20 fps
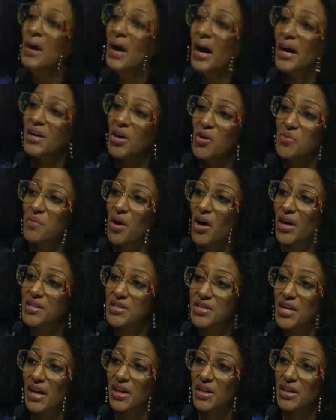I don't
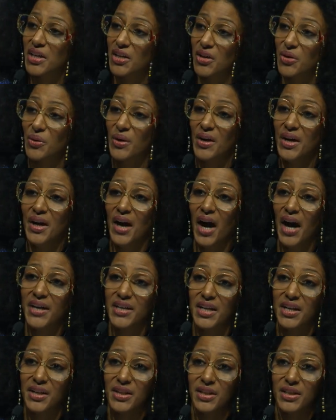mind telling you, I
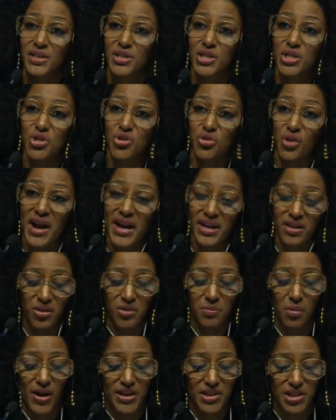nearly
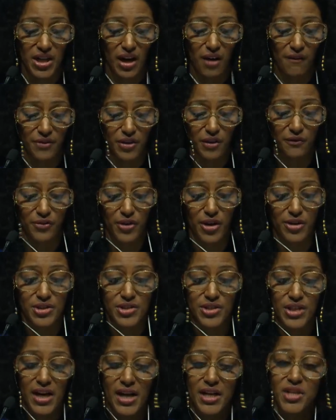strangled myself the
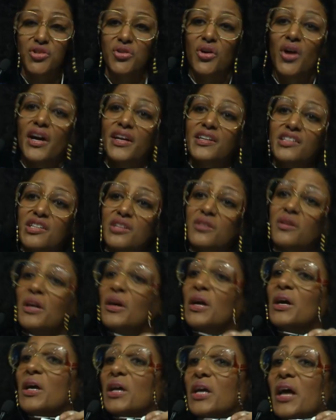first day trying to
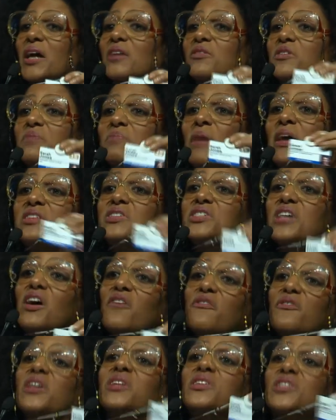get
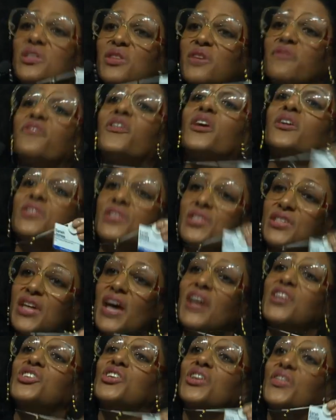myself into the first
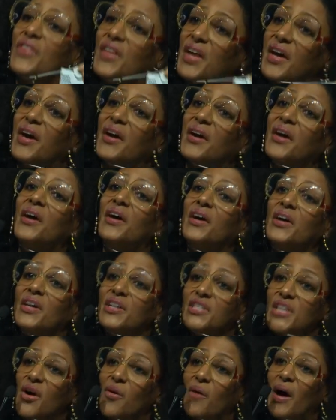session there.
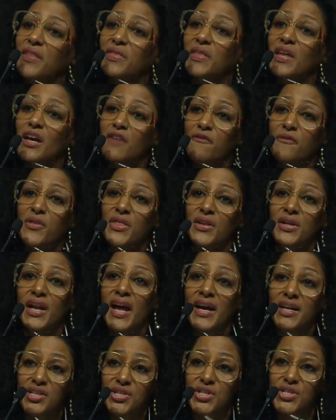So I think for the
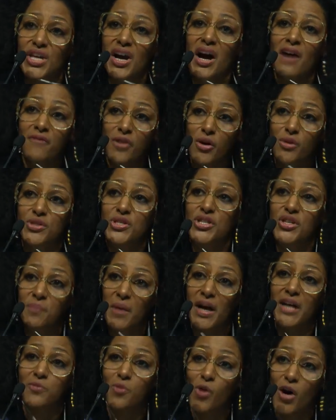next Davos, you
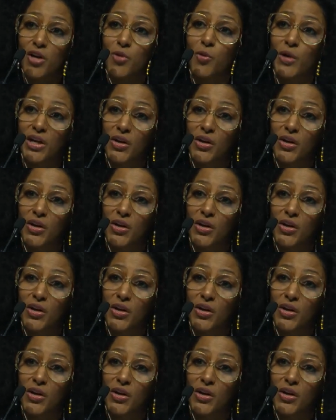might want to